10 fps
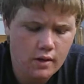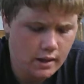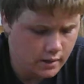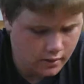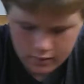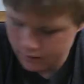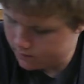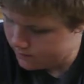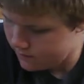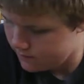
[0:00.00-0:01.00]
and
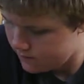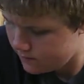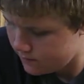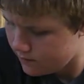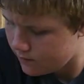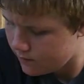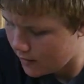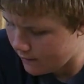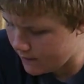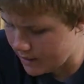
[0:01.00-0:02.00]

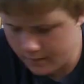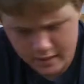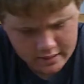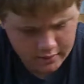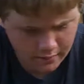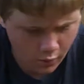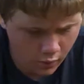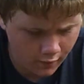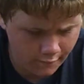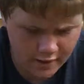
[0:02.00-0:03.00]
I made me some
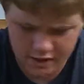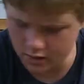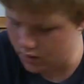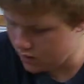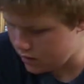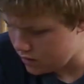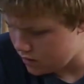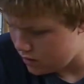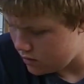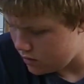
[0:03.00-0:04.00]
more efficient,
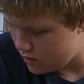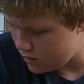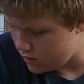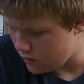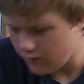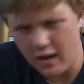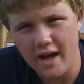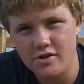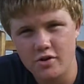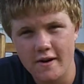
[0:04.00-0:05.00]

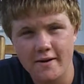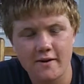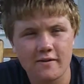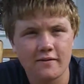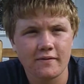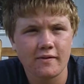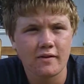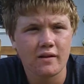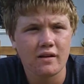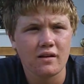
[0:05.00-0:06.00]
fly straighter,
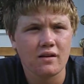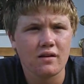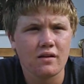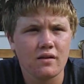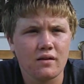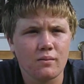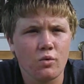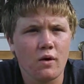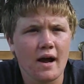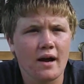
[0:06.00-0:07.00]

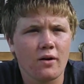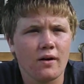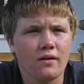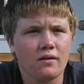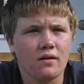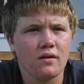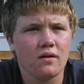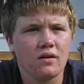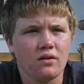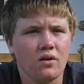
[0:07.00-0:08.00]
more accurate,
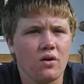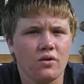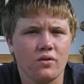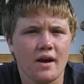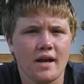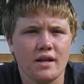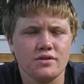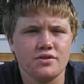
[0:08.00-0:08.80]
longer range.